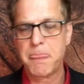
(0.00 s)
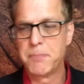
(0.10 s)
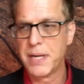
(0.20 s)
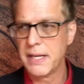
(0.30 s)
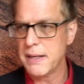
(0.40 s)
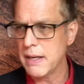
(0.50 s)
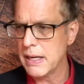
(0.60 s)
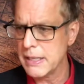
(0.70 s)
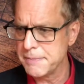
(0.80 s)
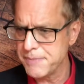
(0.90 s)
but
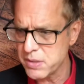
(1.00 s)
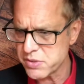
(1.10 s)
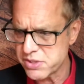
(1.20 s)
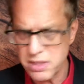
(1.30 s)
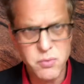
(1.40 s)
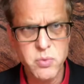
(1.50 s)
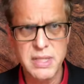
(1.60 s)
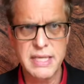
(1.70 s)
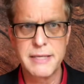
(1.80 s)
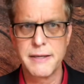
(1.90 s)
it was still
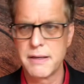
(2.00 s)
really,